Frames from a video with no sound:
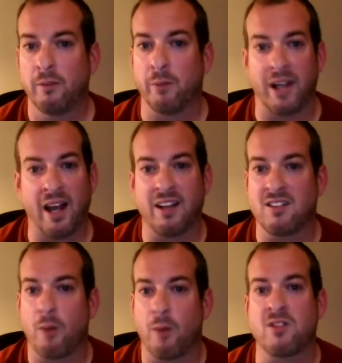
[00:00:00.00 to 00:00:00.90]
but yet
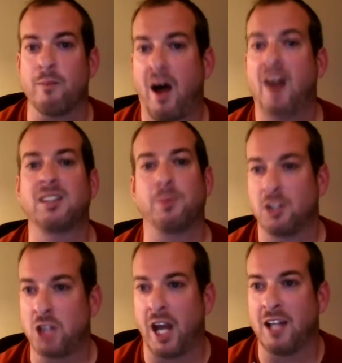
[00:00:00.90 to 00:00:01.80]
it's almost impossible
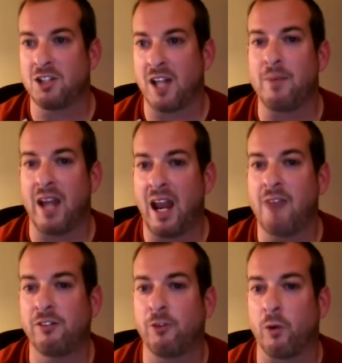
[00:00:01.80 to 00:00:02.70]
to change that
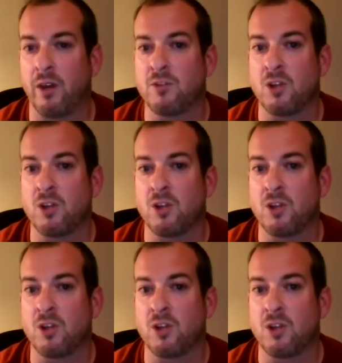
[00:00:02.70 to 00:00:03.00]
behavior for them.